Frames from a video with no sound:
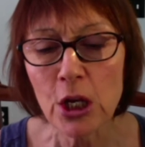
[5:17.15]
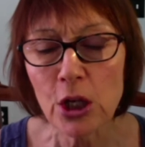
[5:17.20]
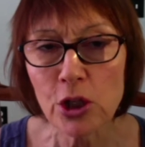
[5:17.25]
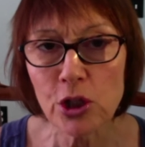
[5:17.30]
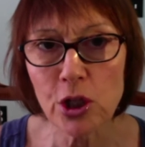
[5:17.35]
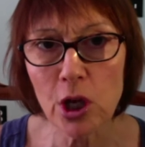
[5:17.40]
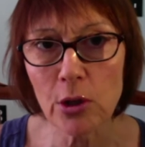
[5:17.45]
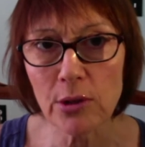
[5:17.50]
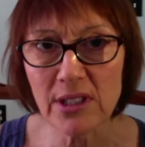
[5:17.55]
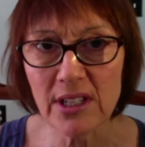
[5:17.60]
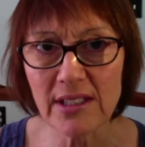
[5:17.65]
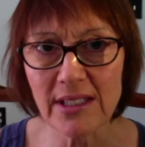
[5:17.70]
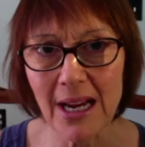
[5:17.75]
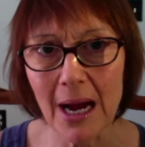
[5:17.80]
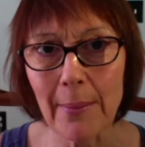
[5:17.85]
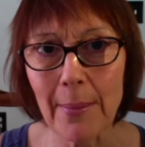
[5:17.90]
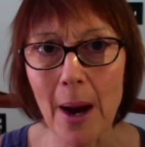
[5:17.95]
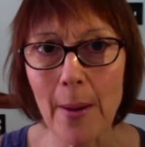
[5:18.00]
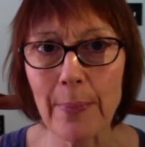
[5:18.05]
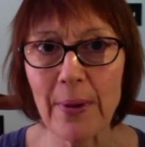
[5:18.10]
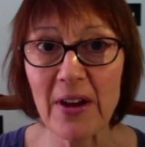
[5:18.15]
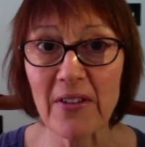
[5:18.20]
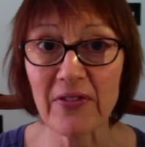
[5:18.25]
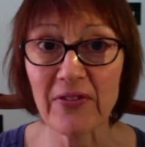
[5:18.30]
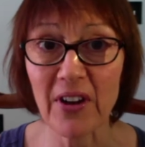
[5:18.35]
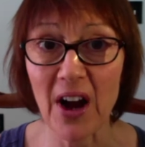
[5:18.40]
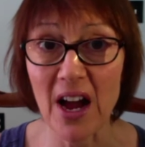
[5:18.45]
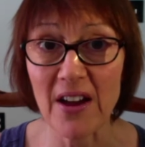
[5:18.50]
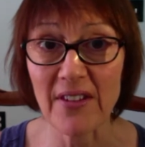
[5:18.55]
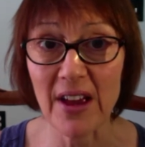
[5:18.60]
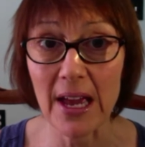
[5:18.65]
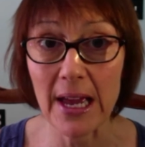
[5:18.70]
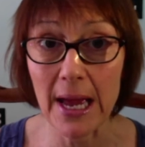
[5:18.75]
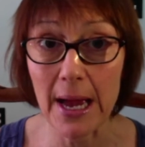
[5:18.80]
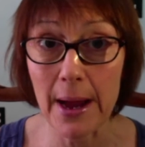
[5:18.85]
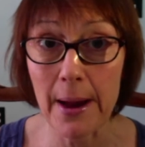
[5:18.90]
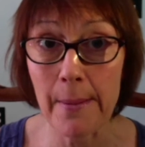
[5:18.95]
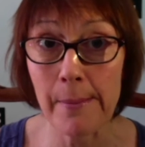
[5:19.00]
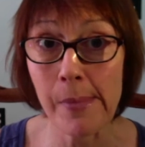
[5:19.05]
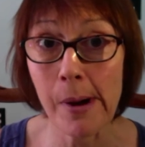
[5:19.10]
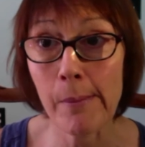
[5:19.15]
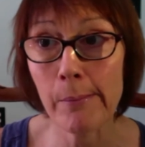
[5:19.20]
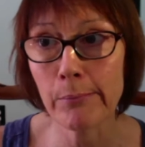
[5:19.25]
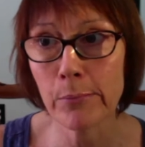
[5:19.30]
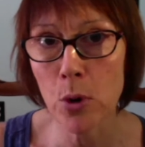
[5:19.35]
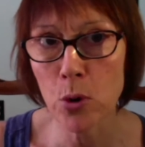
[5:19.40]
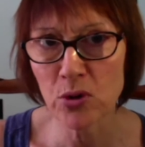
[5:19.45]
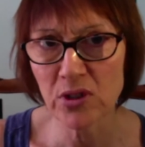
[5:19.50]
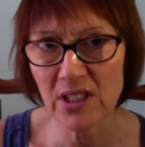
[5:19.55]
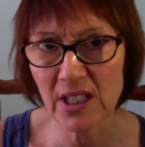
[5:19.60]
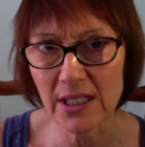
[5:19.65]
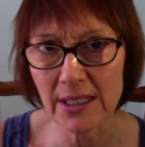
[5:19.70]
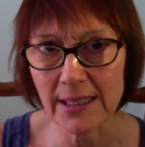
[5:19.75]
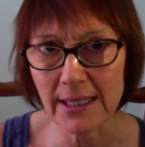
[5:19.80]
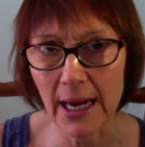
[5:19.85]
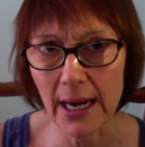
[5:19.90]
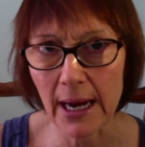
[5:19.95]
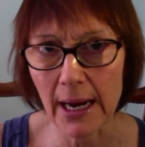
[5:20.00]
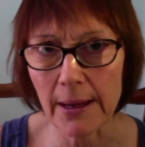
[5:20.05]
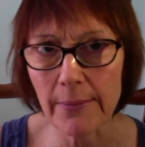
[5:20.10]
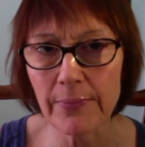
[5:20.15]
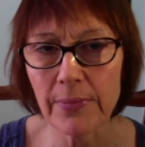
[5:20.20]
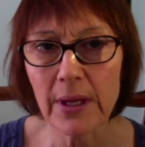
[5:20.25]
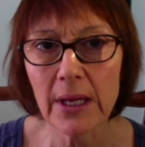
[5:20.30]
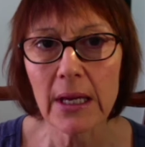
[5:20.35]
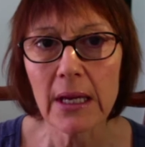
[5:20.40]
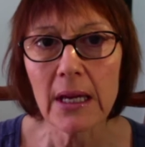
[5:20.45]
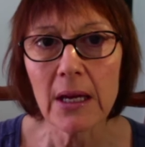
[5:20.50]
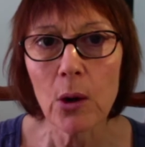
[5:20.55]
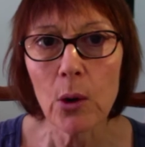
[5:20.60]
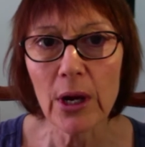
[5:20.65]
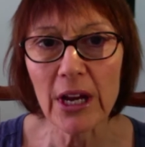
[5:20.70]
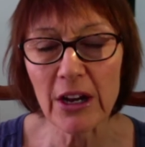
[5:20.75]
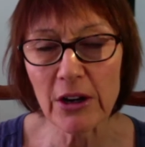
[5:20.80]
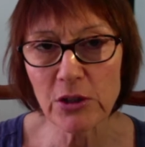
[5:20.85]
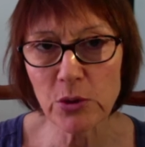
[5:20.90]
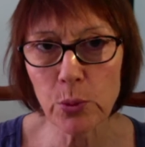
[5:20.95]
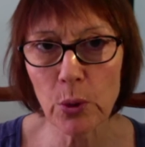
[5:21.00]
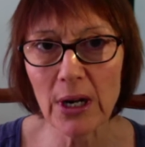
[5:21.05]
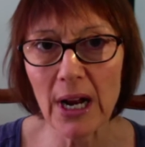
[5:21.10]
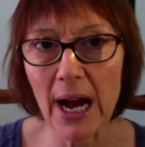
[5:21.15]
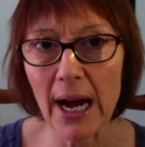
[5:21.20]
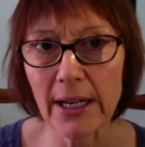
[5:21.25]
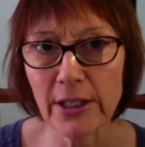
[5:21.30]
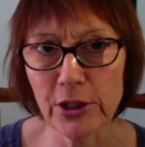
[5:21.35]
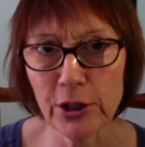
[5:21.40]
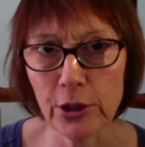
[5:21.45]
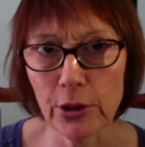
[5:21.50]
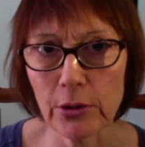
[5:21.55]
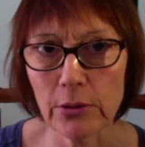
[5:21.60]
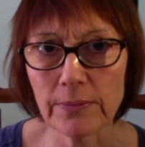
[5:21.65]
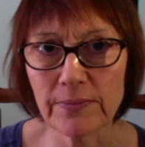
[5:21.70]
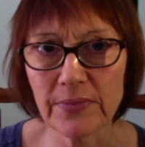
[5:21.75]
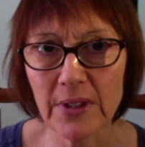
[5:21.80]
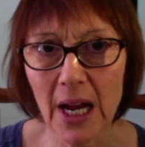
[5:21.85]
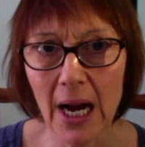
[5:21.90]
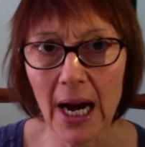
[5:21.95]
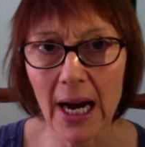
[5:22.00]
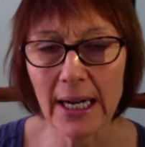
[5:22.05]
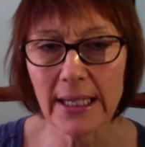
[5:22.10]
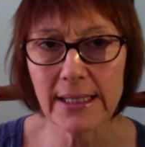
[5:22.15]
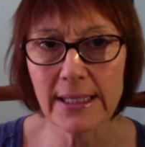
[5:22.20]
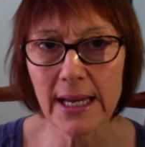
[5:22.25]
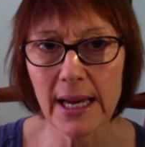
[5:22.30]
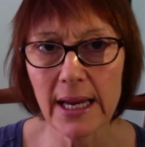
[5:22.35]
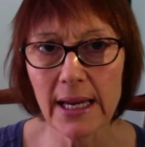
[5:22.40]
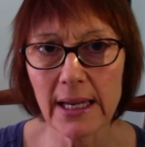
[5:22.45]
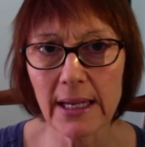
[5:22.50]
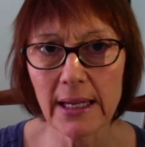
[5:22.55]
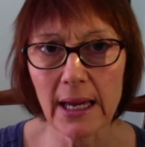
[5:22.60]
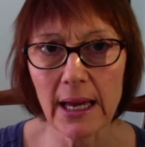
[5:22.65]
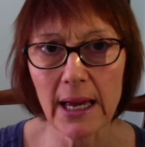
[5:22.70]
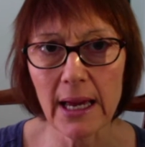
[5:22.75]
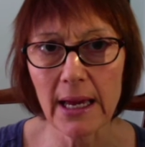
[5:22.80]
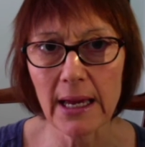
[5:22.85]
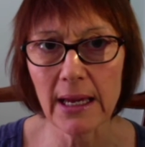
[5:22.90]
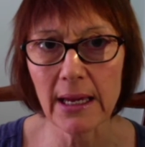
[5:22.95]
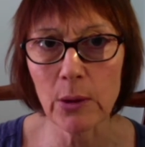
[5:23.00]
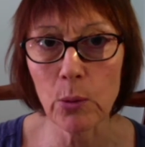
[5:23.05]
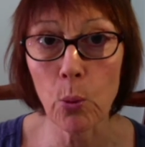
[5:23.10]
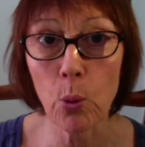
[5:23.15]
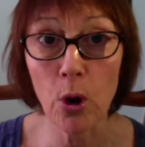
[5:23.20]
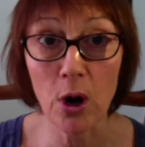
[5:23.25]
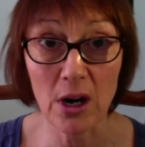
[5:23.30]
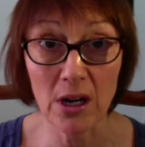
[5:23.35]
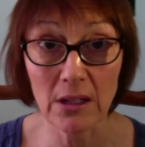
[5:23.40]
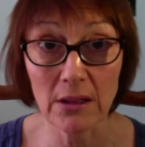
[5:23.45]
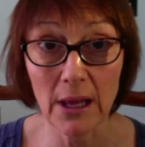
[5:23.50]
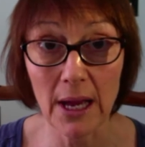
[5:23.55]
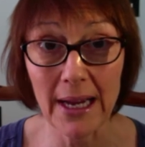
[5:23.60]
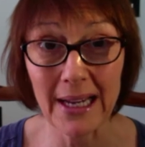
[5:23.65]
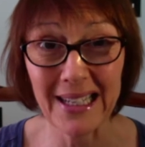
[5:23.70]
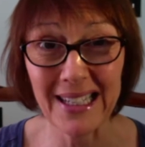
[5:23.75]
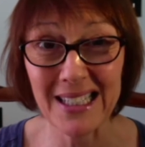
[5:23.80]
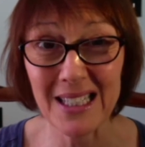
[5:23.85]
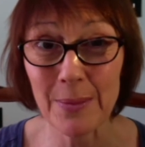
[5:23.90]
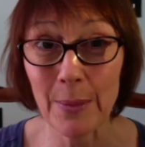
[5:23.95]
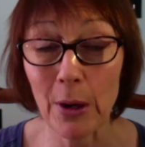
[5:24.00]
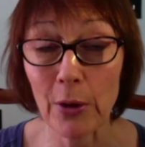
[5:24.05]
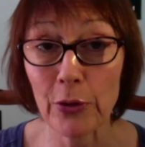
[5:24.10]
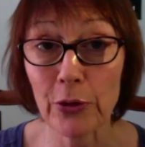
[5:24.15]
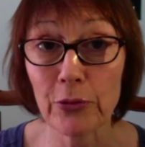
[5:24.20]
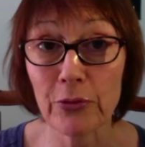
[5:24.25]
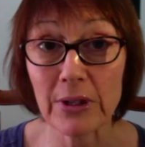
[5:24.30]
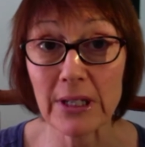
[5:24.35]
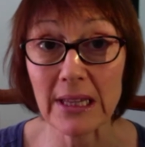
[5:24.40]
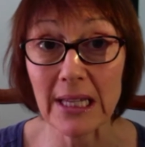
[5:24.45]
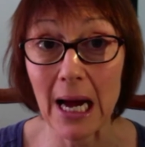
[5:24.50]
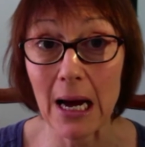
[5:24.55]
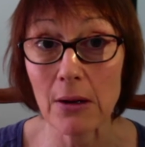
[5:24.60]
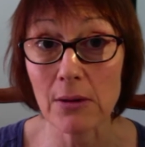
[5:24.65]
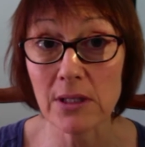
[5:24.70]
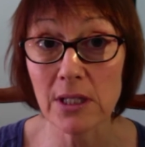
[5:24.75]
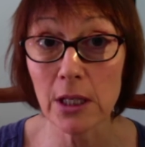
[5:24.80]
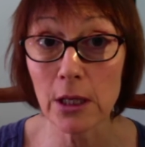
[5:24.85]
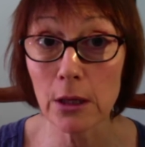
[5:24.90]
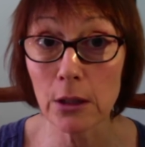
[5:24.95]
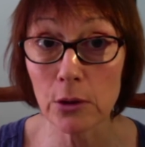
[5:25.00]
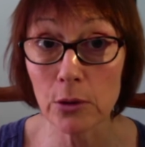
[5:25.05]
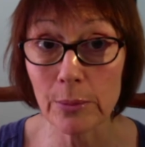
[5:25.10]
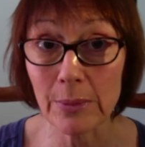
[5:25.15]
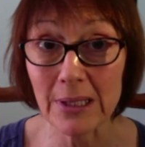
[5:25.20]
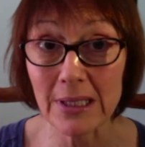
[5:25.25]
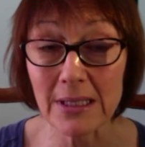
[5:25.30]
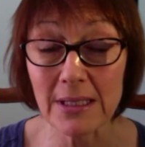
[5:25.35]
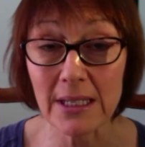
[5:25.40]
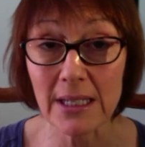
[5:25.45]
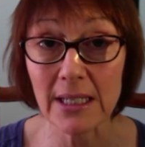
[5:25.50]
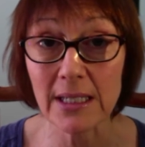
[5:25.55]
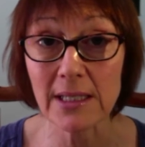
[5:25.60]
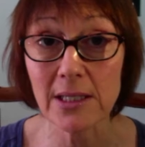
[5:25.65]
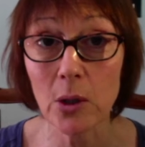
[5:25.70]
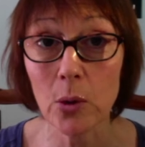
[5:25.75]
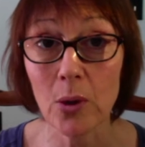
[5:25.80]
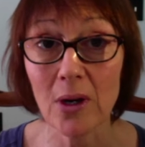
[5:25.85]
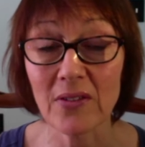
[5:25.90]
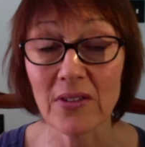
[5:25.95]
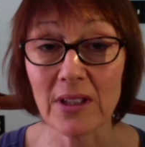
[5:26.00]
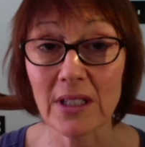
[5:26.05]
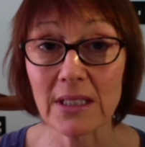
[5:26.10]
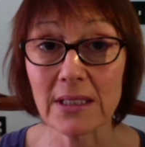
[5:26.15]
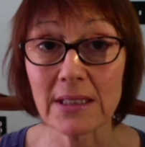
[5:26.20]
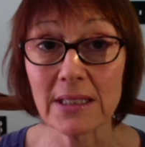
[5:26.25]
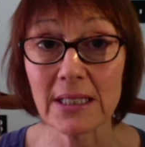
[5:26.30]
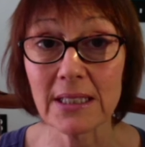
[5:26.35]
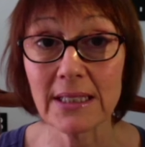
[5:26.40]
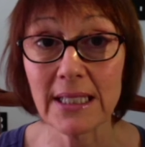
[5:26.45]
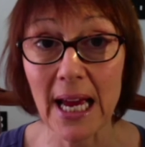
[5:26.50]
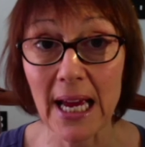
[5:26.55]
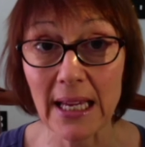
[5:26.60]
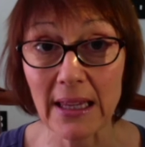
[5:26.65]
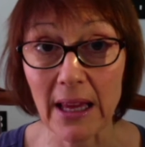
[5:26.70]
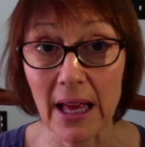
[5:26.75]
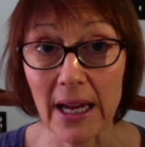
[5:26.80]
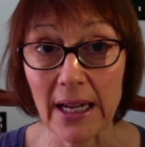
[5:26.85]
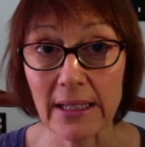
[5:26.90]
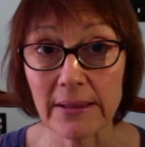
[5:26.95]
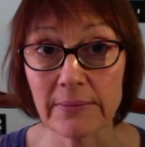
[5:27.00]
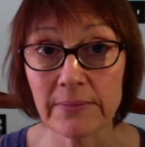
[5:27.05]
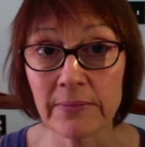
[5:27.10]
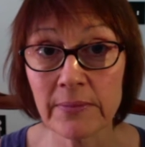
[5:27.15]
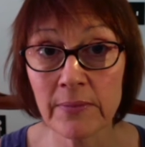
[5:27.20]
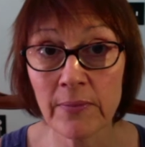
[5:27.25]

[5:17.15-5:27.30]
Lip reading: So since I'm up at 5 a.m. most of the time, here's what I do. I take a work light. It's about 3,000 lumens and it's equivalent to daylight.